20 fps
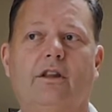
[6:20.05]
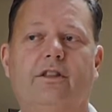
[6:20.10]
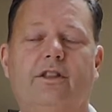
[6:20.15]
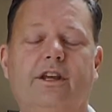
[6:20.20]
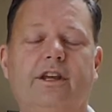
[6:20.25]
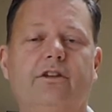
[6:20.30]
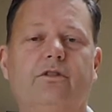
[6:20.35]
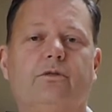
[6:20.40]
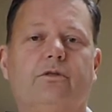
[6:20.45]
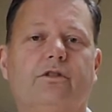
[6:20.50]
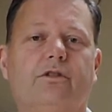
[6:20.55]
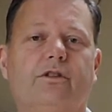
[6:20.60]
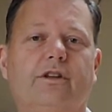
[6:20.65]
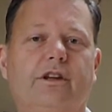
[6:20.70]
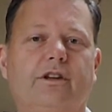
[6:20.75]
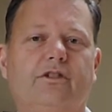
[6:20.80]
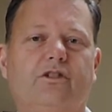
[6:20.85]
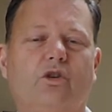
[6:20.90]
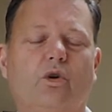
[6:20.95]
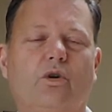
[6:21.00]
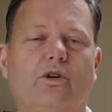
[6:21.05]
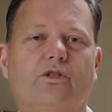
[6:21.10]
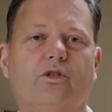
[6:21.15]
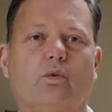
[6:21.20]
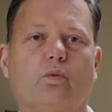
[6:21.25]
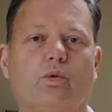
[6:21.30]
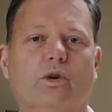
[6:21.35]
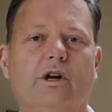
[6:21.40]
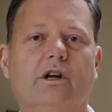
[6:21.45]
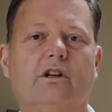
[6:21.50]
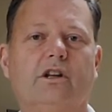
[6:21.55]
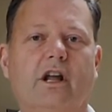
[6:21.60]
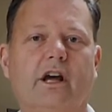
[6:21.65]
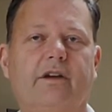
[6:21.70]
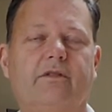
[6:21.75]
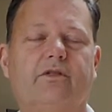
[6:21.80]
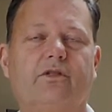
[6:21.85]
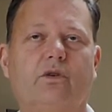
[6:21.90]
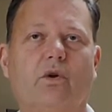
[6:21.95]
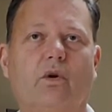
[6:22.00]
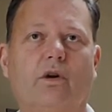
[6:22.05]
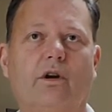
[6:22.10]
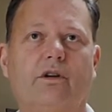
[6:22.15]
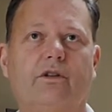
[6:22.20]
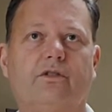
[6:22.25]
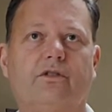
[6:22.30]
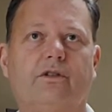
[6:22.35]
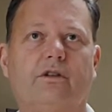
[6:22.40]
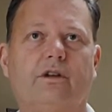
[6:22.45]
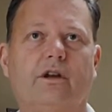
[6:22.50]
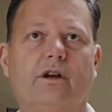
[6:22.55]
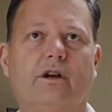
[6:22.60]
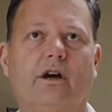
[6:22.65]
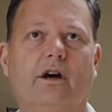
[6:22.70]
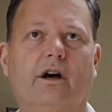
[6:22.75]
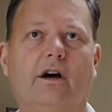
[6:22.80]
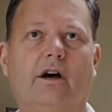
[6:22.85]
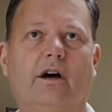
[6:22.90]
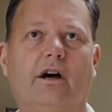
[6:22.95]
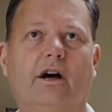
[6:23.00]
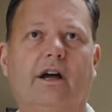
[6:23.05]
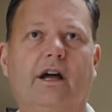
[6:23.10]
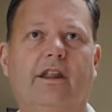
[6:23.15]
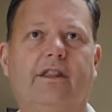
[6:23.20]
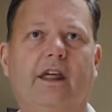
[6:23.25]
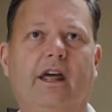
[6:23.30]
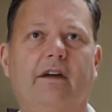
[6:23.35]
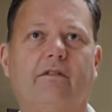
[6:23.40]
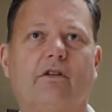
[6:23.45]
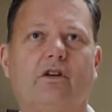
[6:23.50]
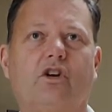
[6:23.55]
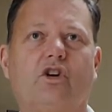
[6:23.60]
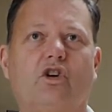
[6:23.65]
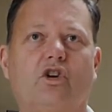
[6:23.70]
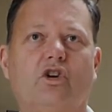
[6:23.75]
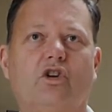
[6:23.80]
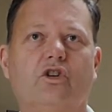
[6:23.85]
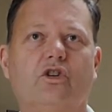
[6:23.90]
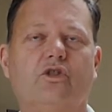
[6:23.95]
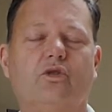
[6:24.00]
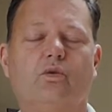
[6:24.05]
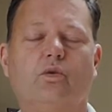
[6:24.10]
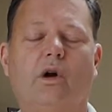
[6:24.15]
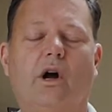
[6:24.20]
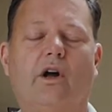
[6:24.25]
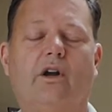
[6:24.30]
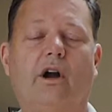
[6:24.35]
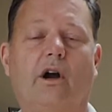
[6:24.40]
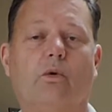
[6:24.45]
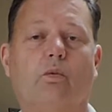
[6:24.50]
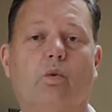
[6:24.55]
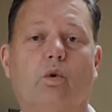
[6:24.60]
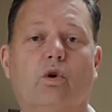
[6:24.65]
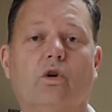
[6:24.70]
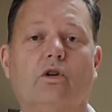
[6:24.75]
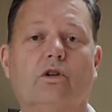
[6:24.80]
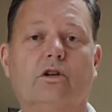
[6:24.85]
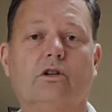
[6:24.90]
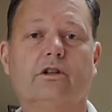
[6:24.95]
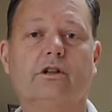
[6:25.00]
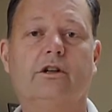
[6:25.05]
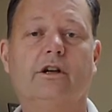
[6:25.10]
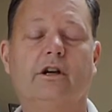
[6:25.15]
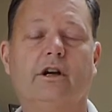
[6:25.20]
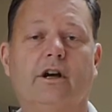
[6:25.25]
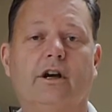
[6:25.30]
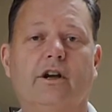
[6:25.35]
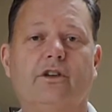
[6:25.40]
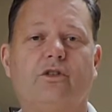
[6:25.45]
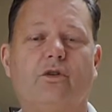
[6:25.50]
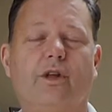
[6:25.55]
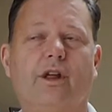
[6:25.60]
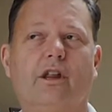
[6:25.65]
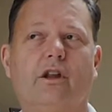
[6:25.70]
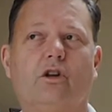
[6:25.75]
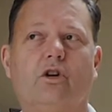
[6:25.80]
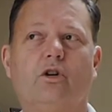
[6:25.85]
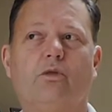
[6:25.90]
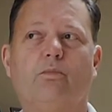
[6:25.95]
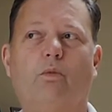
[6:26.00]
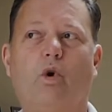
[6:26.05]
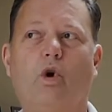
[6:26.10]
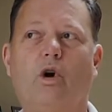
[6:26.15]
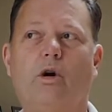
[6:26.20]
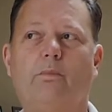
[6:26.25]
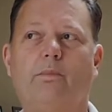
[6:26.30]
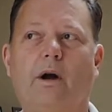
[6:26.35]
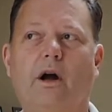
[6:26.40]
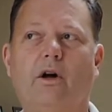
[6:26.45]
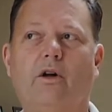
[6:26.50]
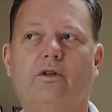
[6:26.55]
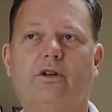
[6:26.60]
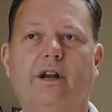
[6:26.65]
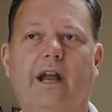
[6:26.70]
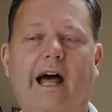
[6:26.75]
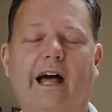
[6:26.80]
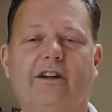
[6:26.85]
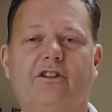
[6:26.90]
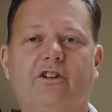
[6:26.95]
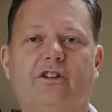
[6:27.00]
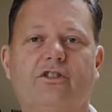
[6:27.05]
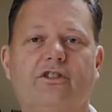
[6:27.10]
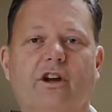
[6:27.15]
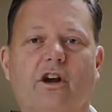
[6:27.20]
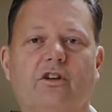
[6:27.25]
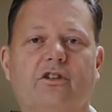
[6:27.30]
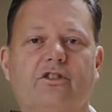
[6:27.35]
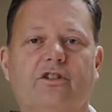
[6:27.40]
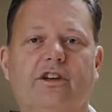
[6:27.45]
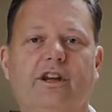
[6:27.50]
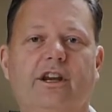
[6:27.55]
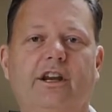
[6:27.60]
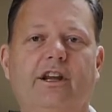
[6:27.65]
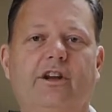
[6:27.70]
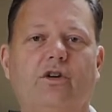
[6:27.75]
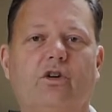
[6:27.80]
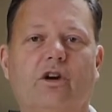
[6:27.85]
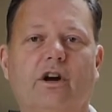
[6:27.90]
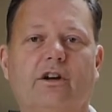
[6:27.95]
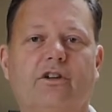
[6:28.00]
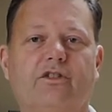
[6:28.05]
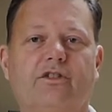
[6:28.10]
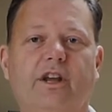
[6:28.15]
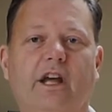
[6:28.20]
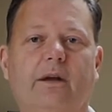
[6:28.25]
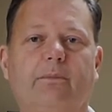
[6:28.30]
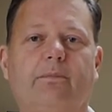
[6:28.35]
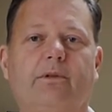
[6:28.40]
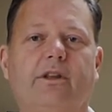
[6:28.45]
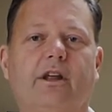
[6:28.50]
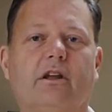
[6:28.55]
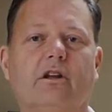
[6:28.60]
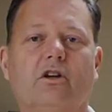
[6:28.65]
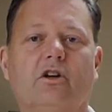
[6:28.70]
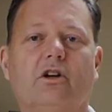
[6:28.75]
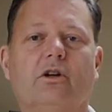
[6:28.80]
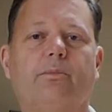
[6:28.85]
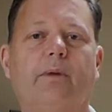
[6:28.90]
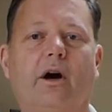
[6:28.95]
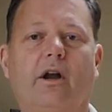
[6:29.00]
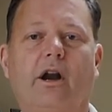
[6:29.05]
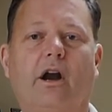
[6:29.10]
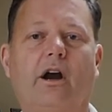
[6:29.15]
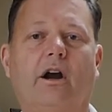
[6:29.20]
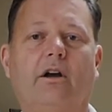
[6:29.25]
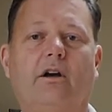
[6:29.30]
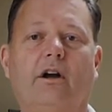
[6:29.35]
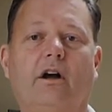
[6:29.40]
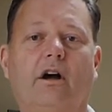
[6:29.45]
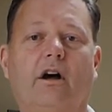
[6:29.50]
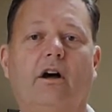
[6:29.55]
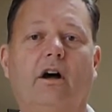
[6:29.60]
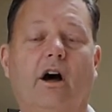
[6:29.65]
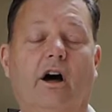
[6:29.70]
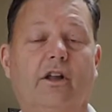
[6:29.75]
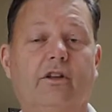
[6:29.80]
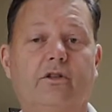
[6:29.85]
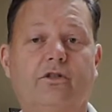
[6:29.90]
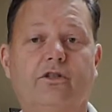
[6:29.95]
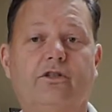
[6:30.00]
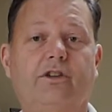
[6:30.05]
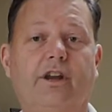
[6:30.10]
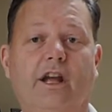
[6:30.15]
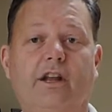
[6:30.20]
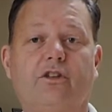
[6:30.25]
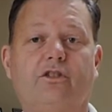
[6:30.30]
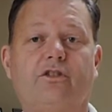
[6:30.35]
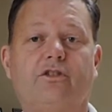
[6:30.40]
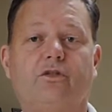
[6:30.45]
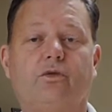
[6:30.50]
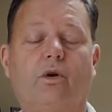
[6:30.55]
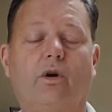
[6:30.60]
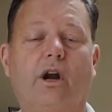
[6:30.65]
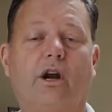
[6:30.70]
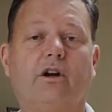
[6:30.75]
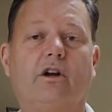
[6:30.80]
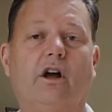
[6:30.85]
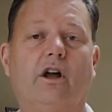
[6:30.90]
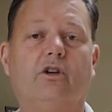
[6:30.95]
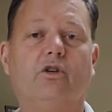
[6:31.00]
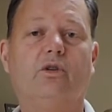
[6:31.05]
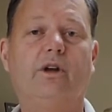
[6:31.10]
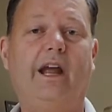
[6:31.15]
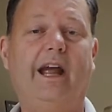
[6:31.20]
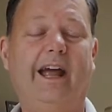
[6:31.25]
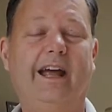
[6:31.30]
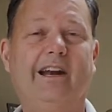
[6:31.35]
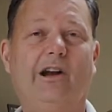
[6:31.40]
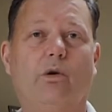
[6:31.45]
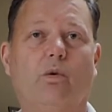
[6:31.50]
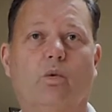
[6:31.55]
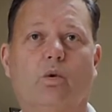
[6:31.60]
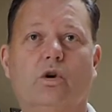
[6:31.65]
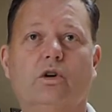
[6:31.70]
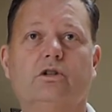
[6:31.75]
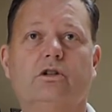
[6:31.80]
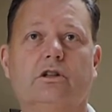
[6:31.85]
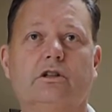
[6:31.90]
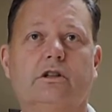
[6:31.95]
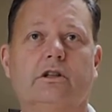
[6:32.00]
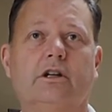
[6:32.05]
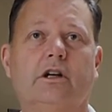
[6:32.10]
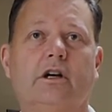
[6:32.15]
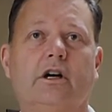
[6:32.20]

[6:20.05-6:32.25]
These stories are real life stories, and they've occurred throughout our world. So they learn more about not just our city or our state, but they learn about our other states throughout our country and our world,